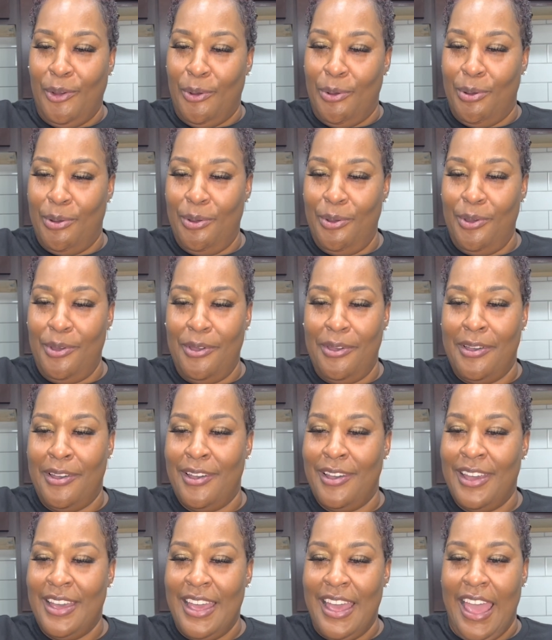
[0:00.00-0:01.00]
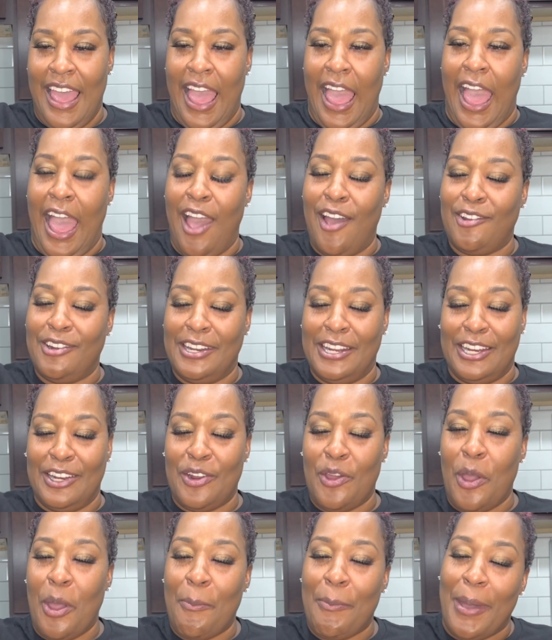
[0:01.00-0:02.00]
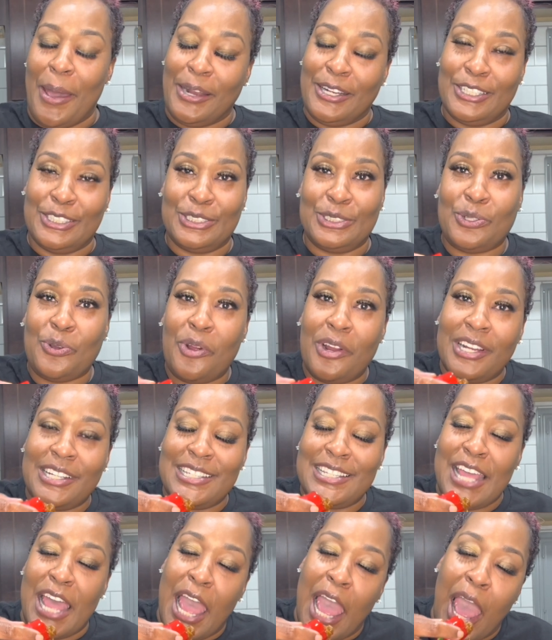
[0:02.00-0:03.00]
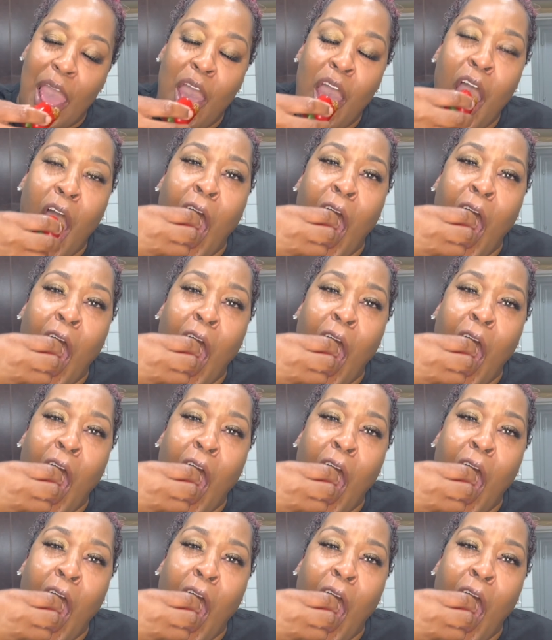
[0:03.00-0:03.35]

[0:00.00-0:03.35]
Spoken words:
Whew. I don't even know about the story time.